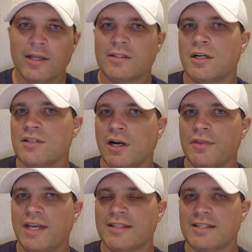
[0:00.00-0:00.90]
Turns
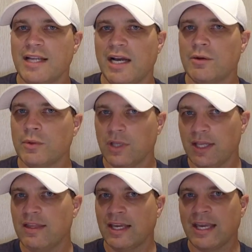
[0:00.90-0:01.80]
out that's not
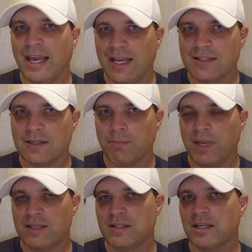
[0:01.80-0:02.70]
really the case.
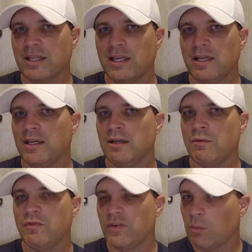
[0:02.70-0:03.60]
Basically,
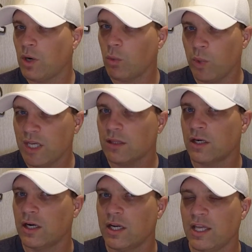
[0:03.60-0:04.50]
from what we
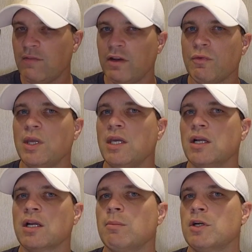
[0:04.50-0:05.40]
learned, even if we
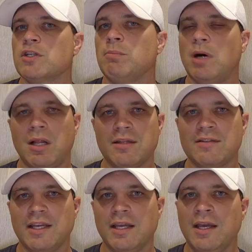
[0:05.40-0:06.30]
get a commercial
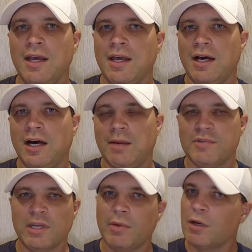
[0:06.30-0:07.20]
policy,
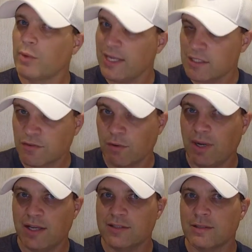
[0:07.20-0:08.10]
somebody rents from
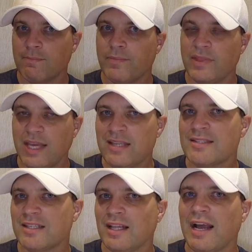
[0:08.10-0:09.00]
us, they
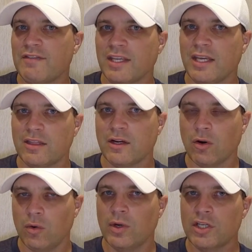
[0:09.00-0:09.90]
still have to get
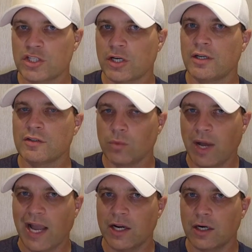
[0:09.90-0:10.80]
their own insurance
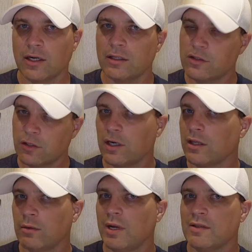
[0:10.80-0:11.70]
rider
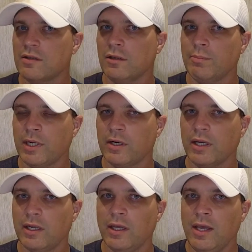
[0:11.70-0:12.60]
during the rental
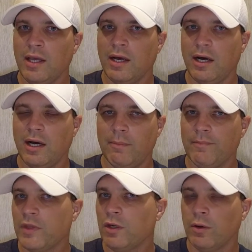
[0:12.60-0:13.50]
period,
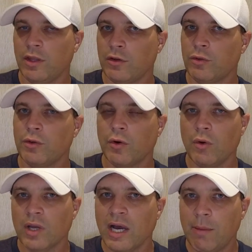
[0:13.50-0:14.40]
either through their
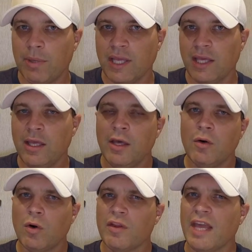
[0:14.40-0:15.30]
own company,
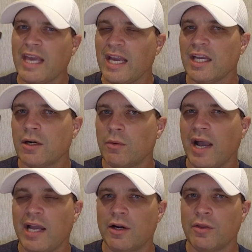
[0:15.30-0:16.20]
or they can get a
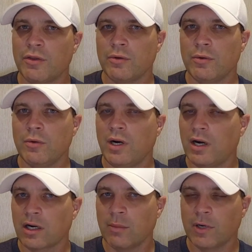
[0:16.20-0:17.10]
rider through
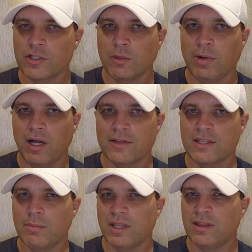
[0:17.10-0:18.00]
our commercial
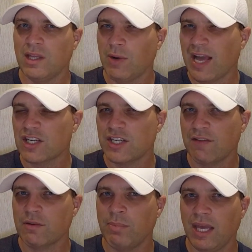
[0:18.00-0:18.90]
policy, but they would actually
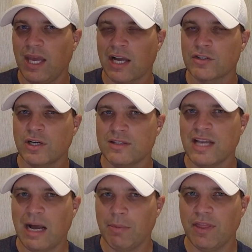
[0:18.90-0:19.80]
have to pay extra on
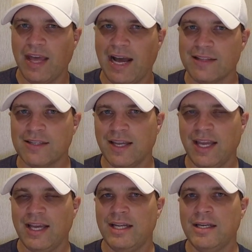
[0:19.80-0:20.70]
top of that.
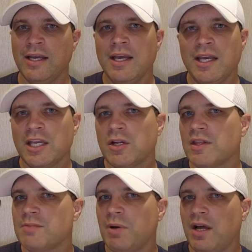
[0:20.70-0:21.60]
And
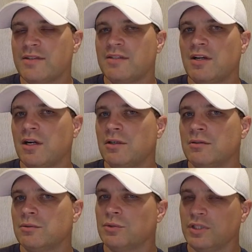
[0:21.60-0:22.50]
these policies
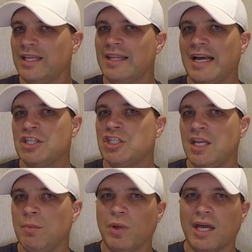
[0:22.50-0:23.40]
aren't really that
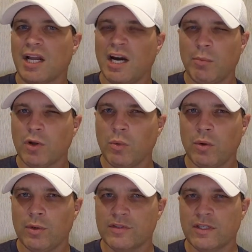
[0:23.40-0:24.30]
cheap. We got a couple
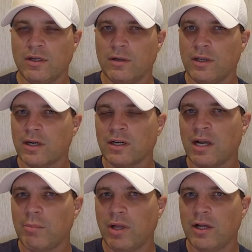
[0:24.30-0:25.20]
quotes, they're a
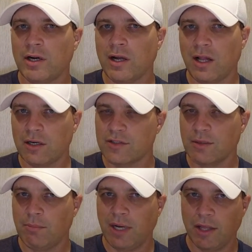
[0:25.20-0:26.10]
couple $100
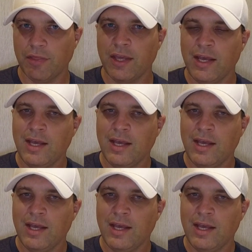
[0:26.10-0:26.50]
a month.